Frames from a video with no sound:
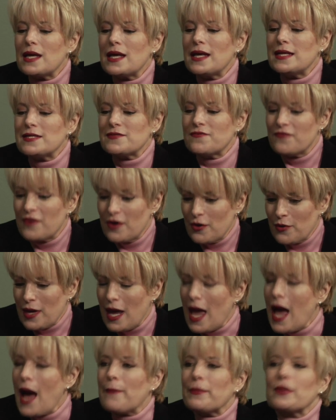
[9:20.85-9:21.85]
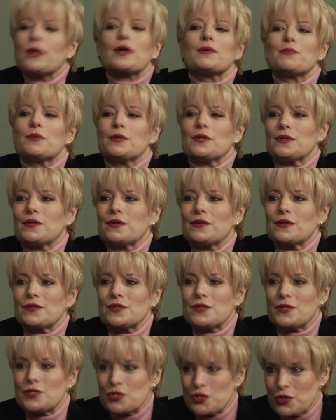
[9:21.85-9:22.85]
is very applicable
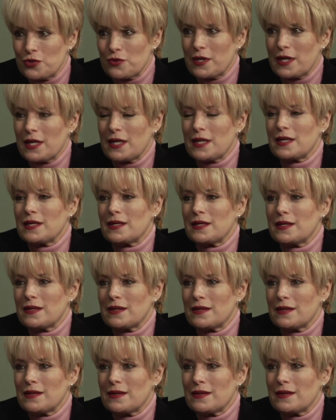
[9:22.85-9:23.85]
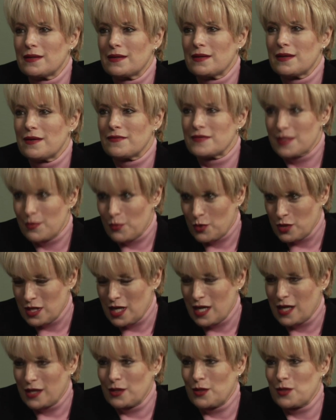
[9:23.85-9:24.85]
to the journey of someone
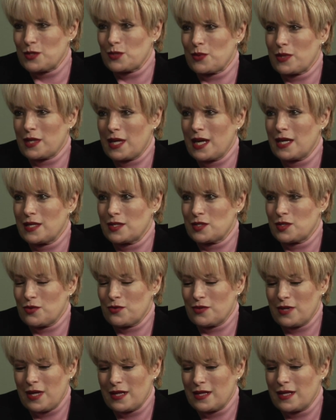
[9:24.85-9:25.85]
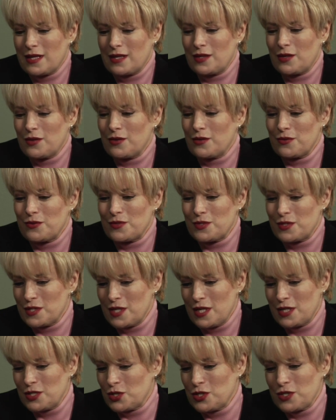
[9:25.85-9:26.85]
diagnosed with cancer, and I think
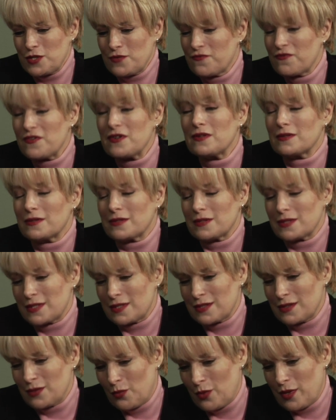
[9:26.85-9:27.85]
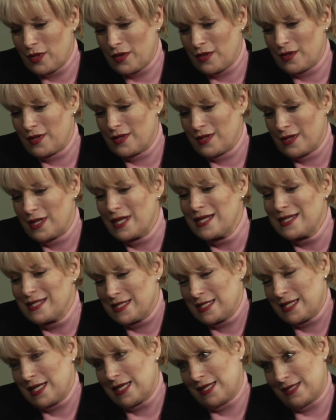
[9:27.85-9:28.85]
it's just filled with
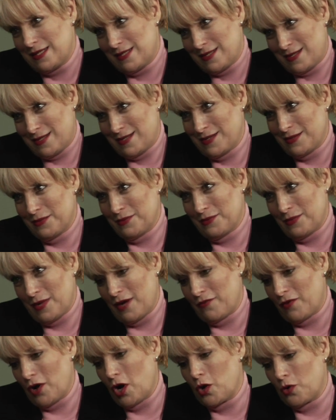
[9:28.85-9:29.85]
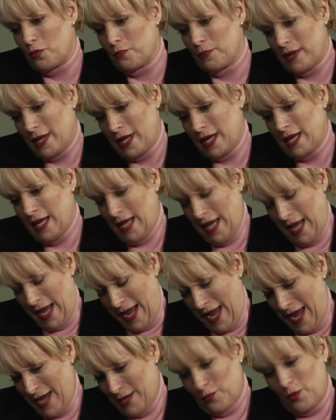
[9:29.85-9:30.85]
seeds of hope.
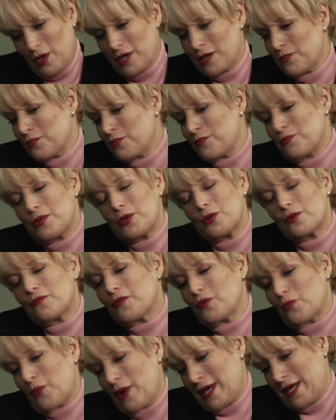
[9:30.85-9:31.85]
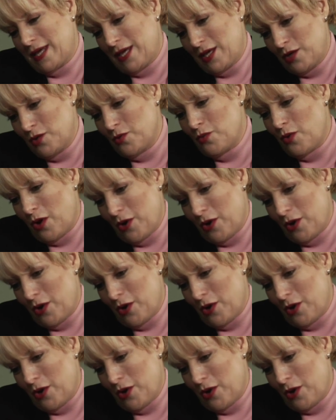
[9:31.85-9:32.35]
And what a beautiful way. You